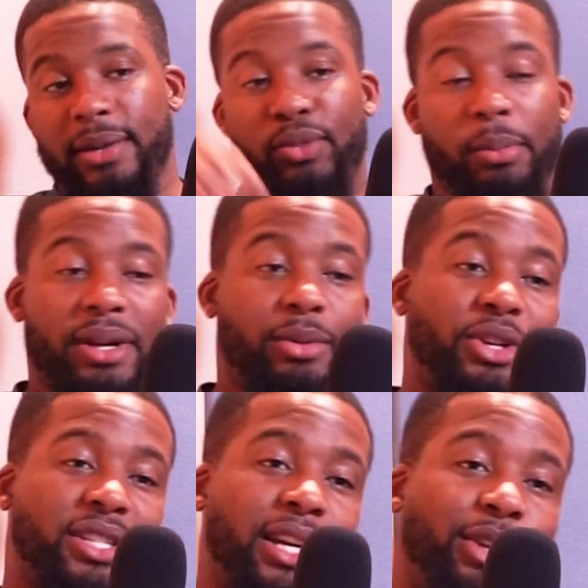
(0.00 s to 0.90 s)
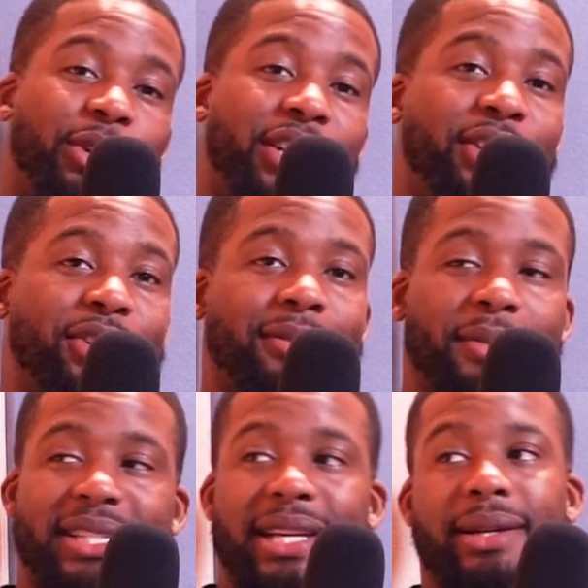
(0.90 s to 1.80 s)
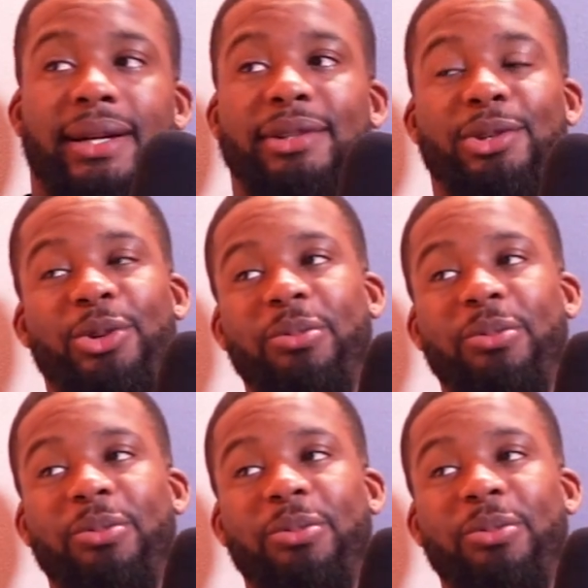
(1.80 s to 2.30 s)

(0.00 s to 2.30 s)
depending on what you're saying, though, innit? You shouldn't be saying that. I'm too